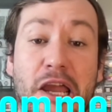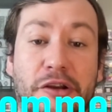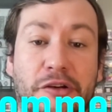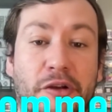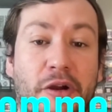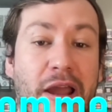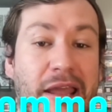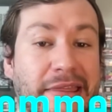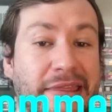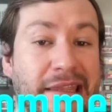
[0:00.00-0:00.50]
Do
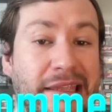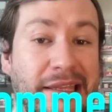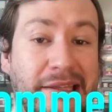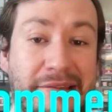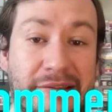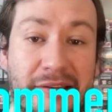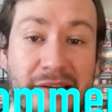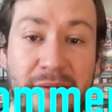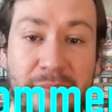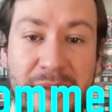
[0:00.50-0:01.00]
I think it's
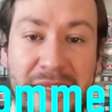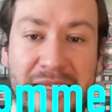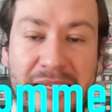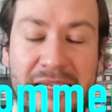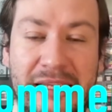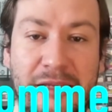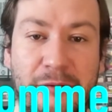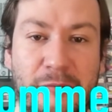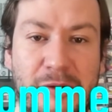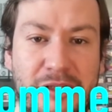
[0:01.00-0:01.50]
going to be
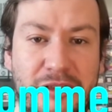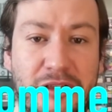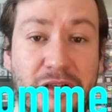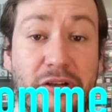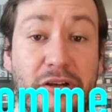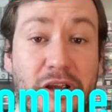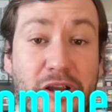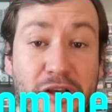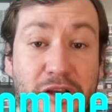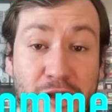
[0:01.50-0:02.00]
King
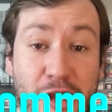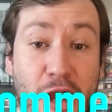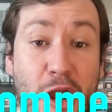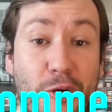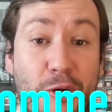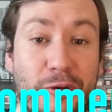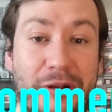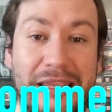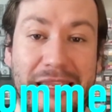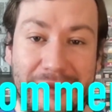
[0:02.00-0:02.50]
Richard?
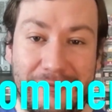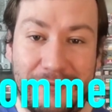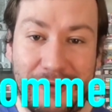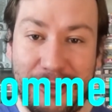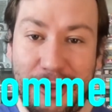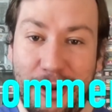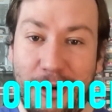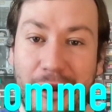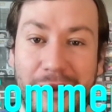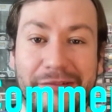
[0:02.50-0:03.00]
No, even
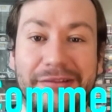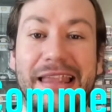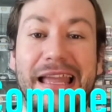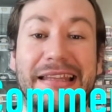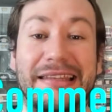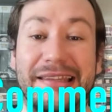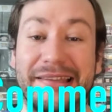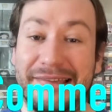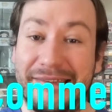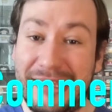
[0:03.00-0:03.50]
though I would like
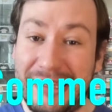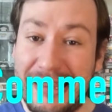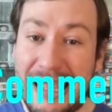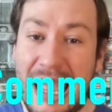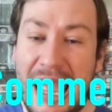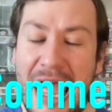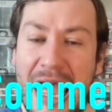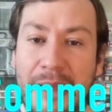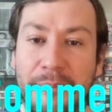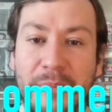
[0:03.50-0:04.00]
to see that
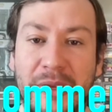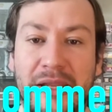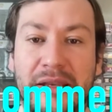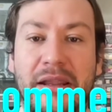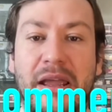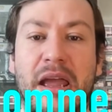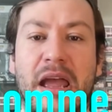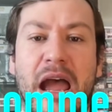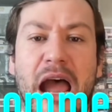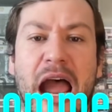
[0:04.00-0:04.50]
happen.
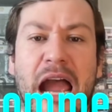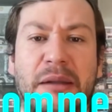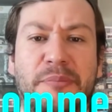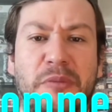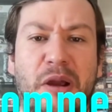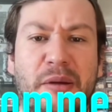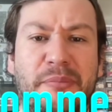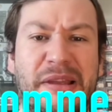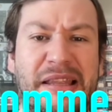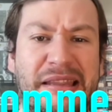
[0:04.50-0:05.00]
I'd
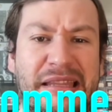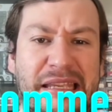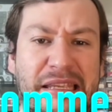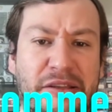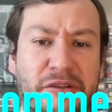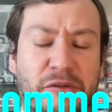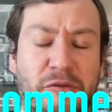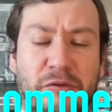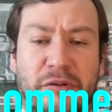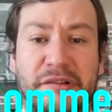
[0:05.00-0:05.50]
probably lean
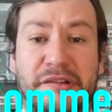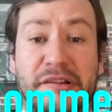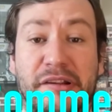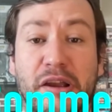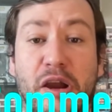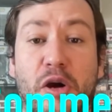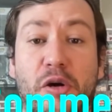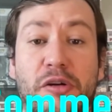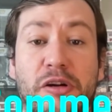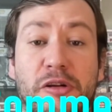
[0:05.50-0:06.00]
towards
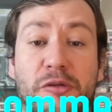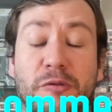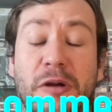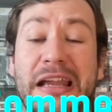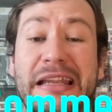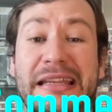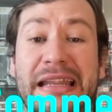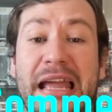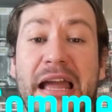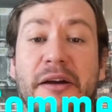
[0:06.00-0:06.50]
Coda
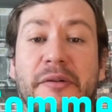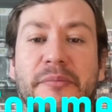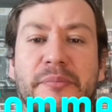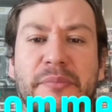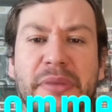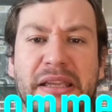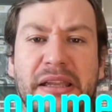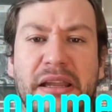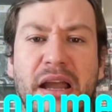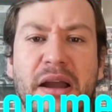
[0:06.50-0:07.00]
right now
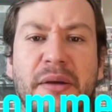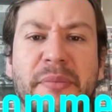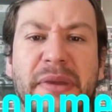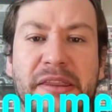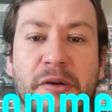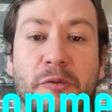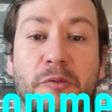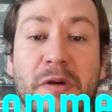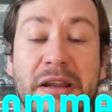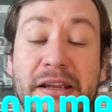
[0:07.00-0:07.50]
becoming the
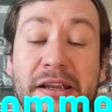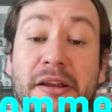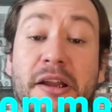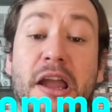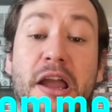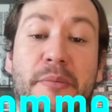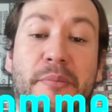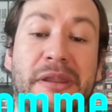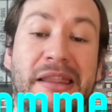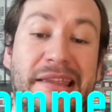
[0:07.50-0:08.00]
winner.
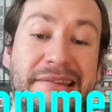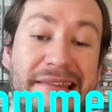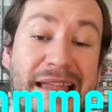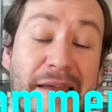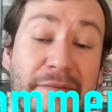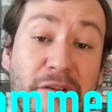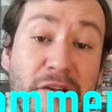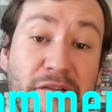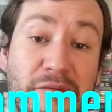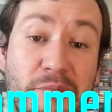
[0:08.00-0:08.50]
But let's have
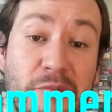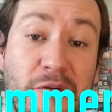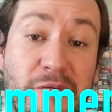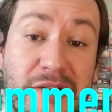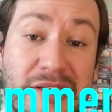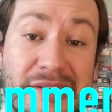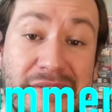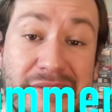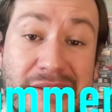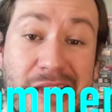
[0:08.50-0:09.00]
those movie
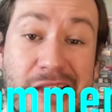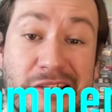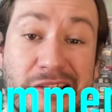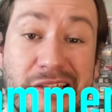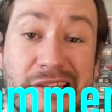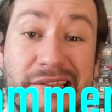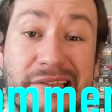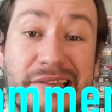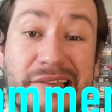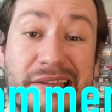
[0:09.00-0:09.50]

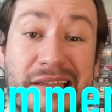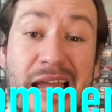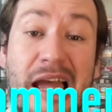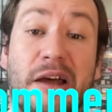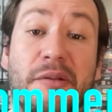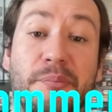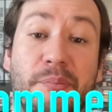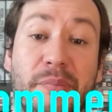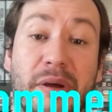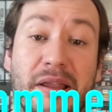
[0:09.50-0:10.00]
discussions
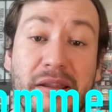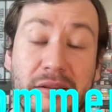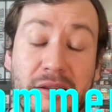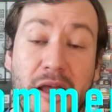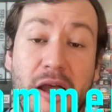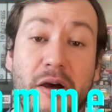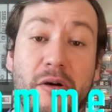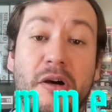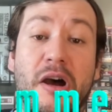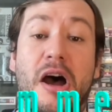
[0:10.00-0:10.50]
down
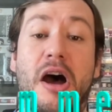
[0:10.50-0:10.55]
below.